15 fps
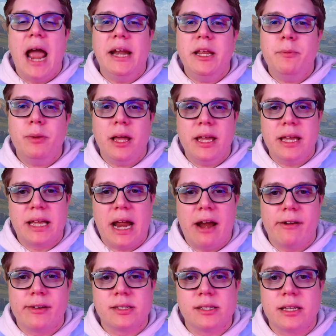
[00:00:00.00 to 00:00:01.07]
Any player
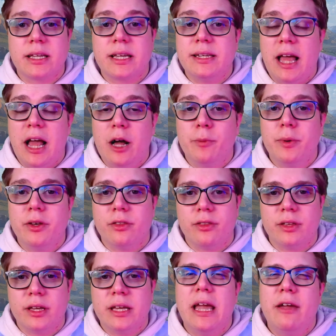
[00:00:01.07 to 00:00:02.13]
character can help another